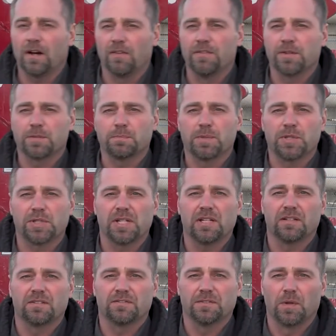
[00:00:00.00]
of this
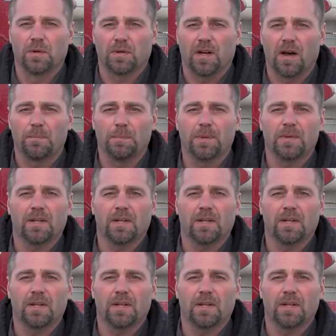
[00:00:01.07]
machine to float up